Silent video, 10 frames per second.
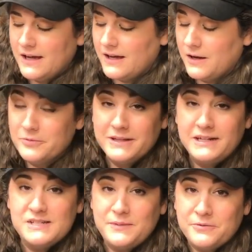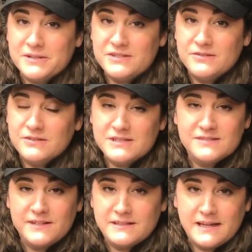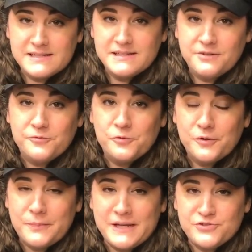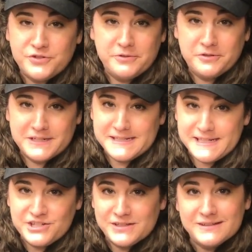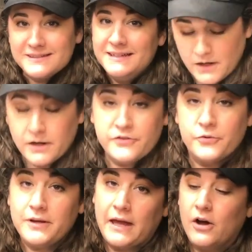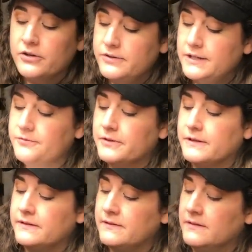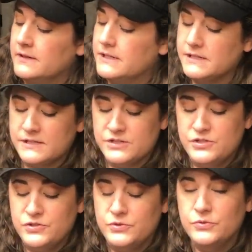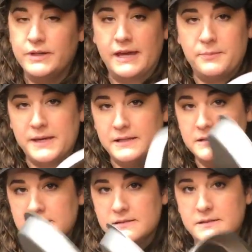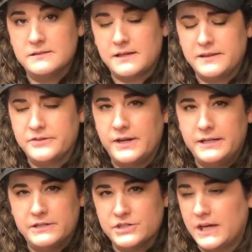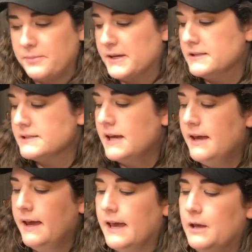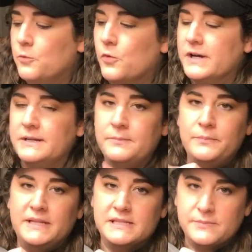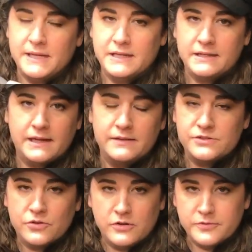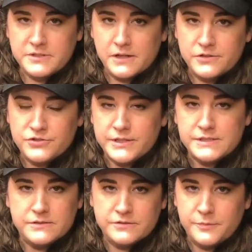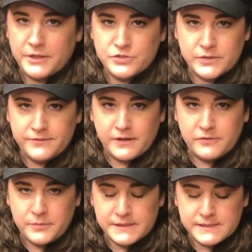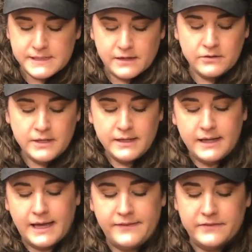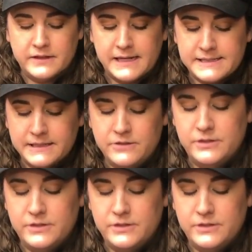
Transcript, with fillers: Uh, a really nice big one too. This is fantastic for pantry reorganizations. Uh, so okay, all you need for this is two cake pans. These, I think they're eight inch cake pans, and one pizza pan. Again, these are all from Dollar Tree, so they're a buck twenty-five a piece now. And then the last thing you